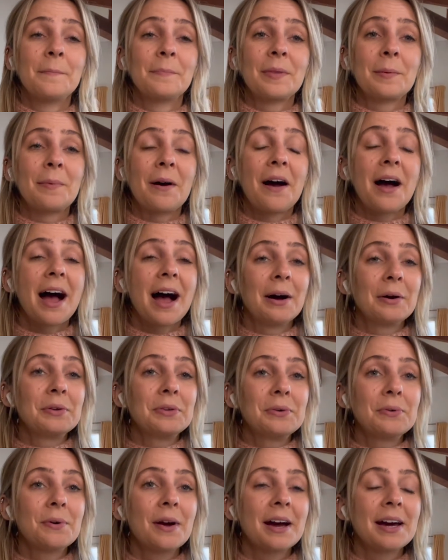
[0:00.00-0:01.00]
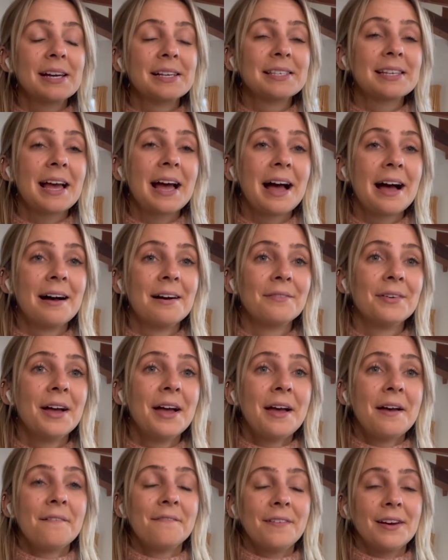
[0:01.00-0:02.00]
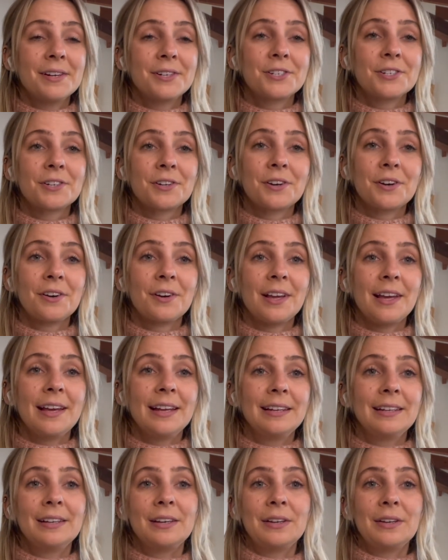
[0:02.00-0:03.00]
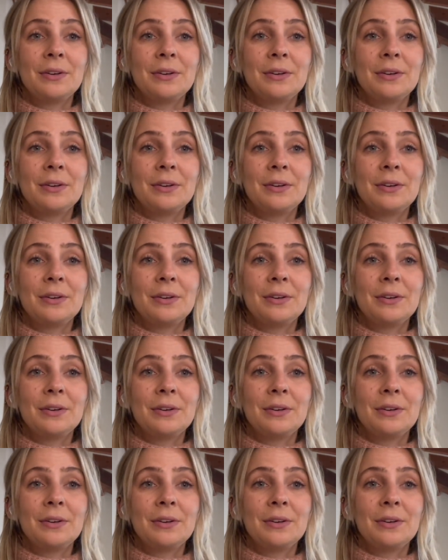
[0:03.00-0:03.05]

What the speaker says: about how you guys have ventured in